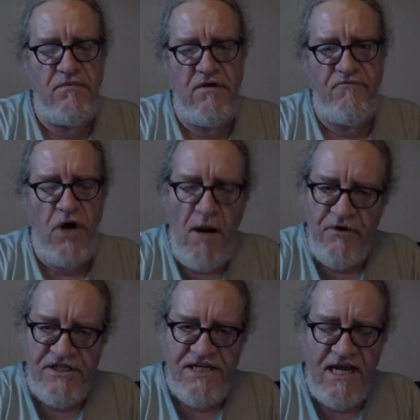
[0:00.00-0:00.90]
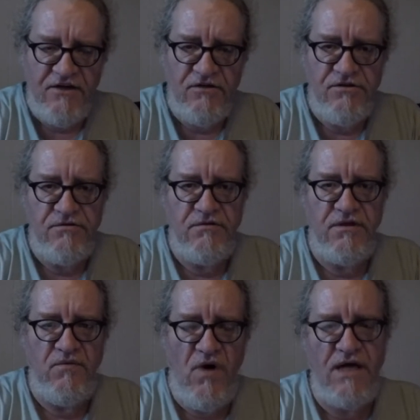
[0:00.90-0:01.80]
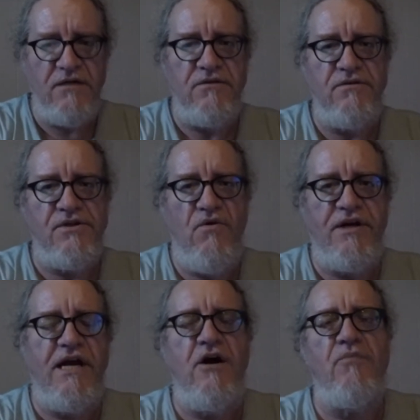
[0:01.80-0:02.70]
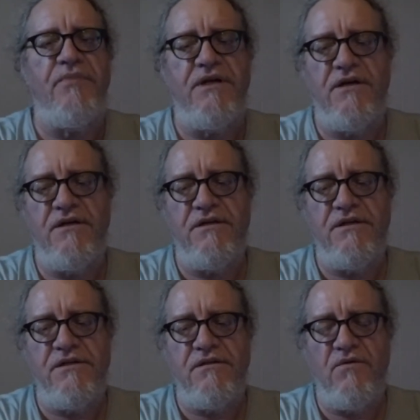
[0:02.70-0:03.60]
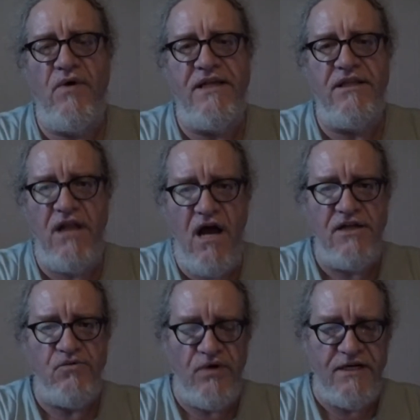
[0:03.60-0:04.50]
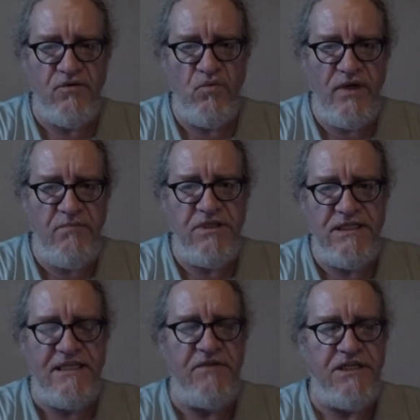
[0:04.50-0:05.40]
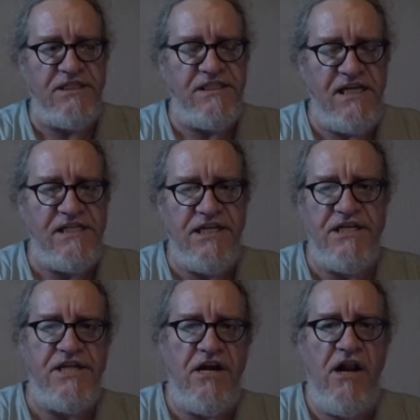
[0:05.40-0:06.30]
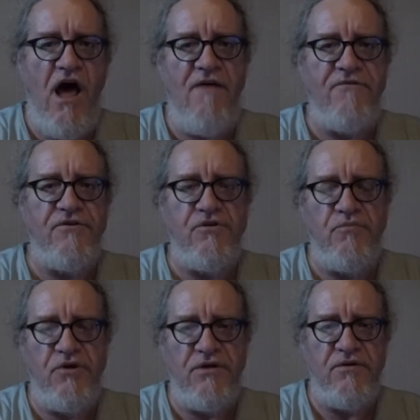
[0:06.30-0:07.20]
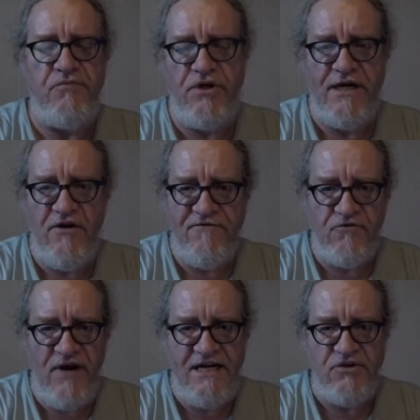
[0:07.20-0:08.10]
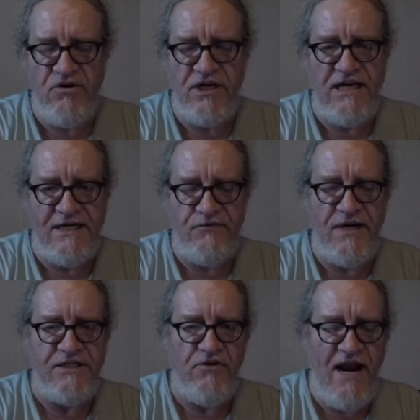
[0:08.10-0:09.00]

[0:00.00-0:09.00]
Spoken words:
property standards in Waterloo is going to help, because the way the law is written, we believe, because it says it is unlawful to put it out for rent or to collect rent or